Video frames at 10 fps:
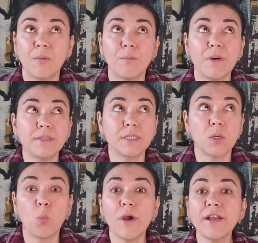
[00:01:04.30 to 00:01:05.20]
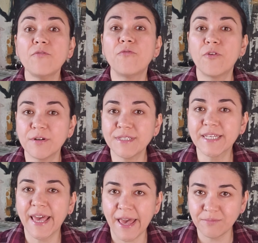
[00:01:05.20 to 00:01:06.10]
But when I
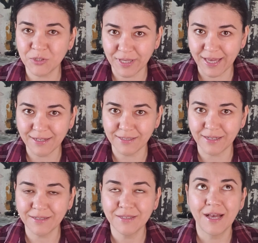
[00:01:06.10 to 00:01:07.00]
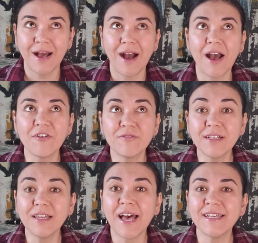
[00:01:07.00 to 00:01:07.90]
first came to Canada, I
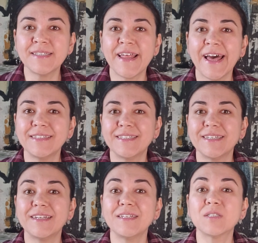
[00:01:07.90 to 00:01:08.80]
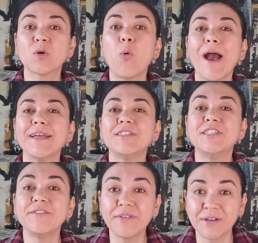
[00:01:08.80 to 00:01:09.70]
realized that it is quite
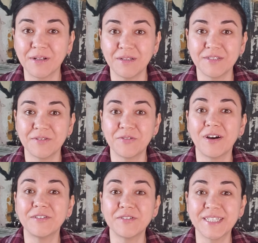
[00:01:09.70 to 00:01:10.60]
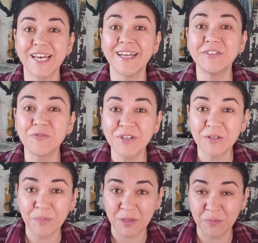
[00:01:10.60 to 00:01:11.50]
difficult to understand real
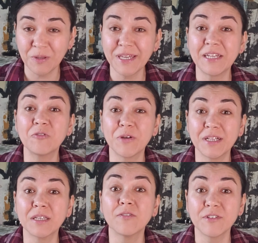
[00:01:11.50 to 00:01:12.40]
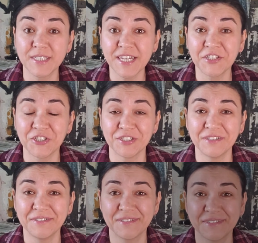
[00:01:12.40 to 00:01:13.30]
people in a real conversation.